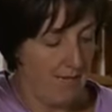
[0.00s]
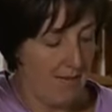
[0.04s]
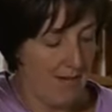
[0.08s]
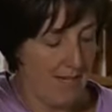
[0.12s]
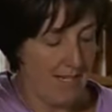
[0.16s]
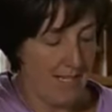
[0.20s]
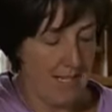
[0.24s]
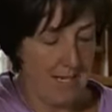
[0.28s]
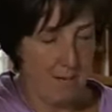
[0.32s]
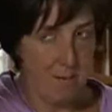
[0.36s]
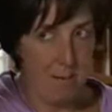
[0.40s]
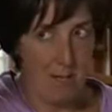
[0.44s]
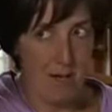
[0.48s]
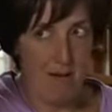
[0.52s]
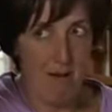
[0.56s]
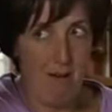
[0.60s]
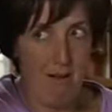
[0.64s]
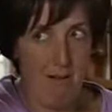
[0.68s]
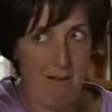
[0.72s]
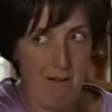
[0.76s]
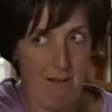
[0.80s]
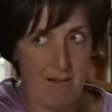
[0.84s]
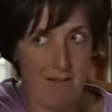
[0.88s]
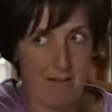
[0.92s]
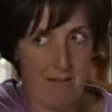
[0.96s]
find it a bit
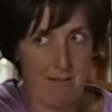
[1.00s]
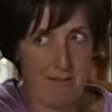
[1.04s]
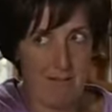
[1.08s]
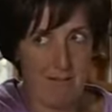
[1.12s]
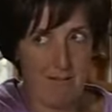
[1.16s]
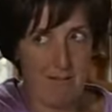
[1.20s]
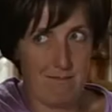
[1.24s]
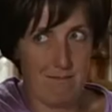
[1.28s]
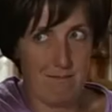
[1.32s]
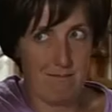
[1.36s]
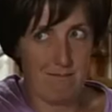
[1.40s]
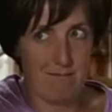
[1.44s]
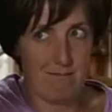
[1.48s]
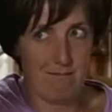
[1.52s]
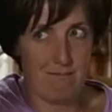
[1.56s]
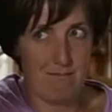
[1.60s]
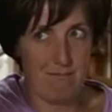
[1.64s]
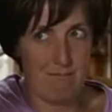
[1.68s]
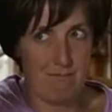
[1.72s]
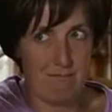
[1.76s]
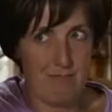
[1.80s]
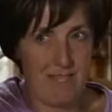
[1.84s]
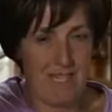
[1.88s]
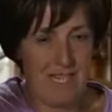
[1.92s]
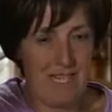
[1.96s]
odd
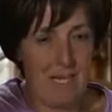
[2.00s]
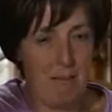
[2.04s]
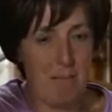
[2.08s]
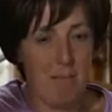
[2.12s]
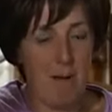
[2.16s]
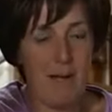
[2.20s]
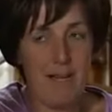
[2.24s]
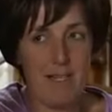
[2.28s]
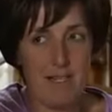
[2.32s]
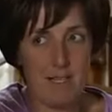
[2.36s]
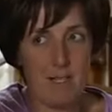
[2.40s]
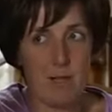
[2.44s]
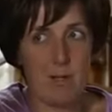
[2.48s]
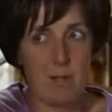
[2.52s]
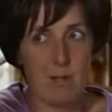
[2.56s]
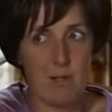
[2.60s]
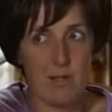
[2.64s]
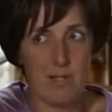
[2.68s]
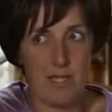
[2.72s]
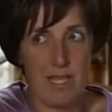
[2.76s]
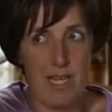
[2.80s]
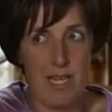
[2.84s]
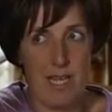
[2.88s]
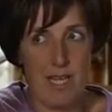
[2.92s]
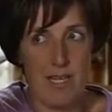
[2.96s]
thinking back to
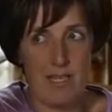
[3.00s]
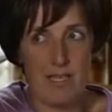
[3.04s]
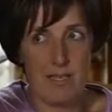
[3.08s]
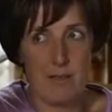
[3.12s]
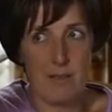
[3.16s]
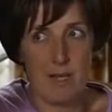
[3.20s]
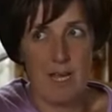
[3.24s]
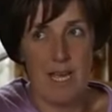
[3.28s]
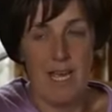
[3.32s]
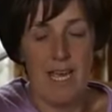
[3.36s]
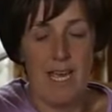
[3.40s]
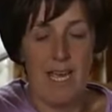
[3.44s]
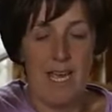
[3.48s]
those days.